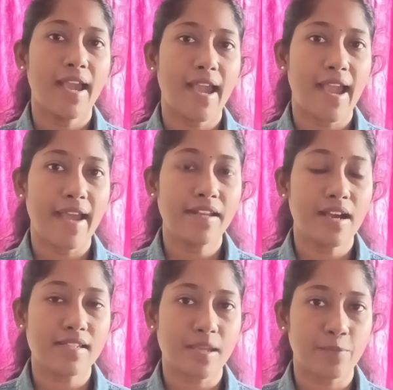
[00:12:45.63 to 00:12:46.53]
And
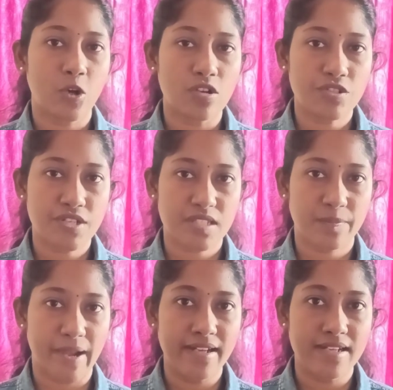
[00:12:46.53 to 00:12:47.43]
a subconscious
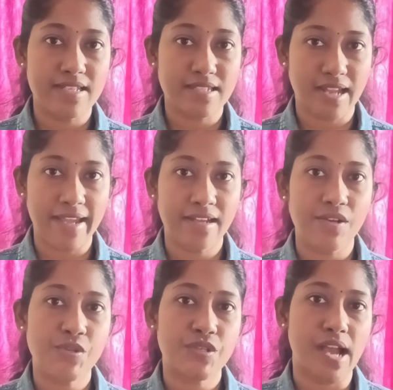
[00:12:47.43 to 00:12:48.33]
mind is like a
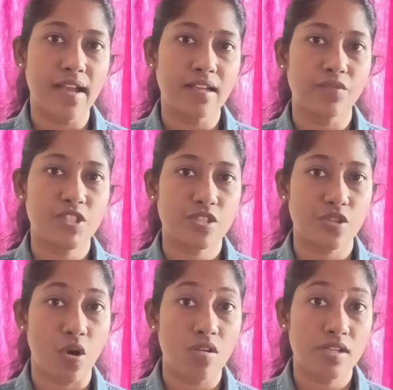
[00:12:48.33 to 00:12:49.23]
track which is
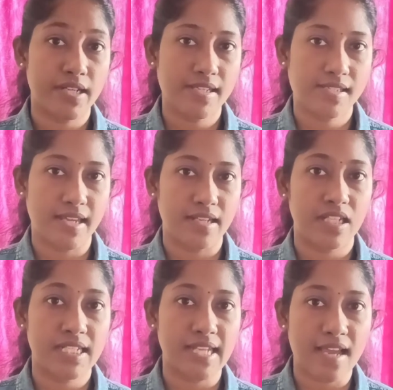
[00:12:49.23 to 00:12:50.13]
already set.
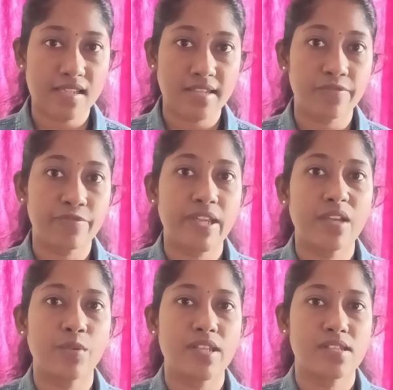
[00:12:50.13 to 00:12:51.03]
It has a
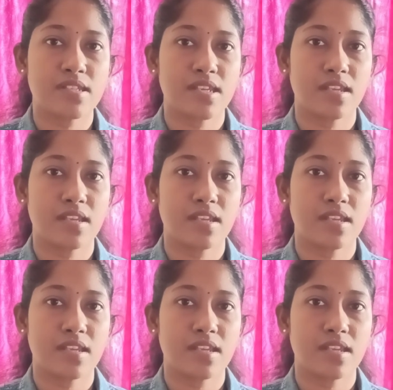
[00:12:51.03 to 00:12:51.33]
frequency